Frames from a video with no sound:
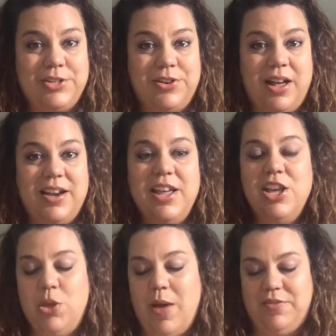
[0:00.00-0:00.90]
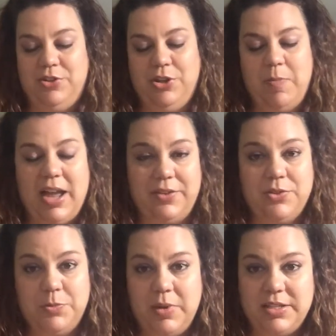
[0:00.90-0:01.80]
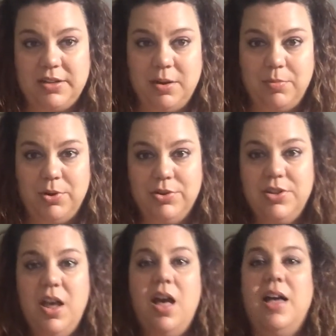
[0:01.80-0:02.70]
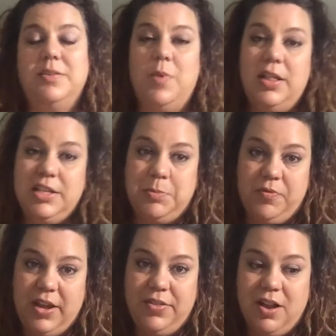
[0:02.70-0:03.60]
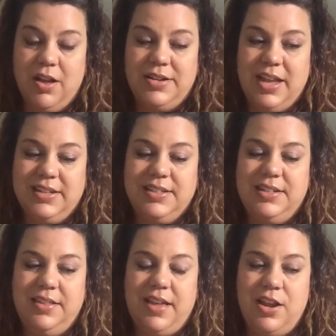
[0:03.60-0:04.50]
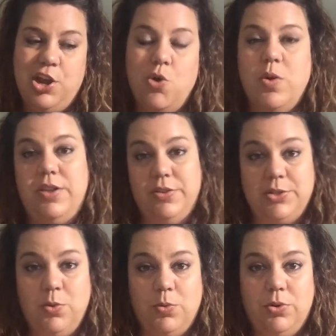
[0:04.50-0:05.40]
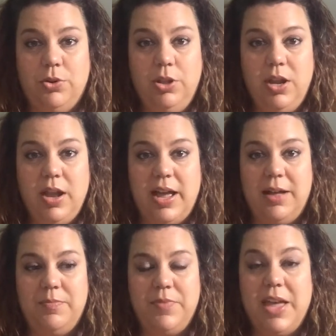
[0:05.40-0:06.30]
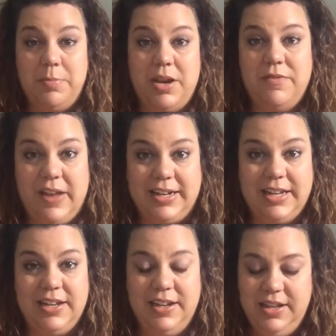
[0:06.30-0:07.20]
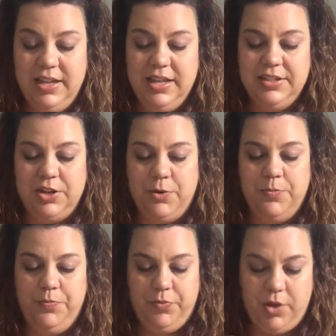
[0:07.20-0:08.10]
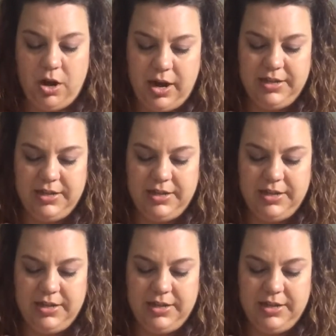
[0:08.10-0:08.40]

not, you have to look back at those basic numbers, as well as provide the context that no one in the school had been affected. So, all right.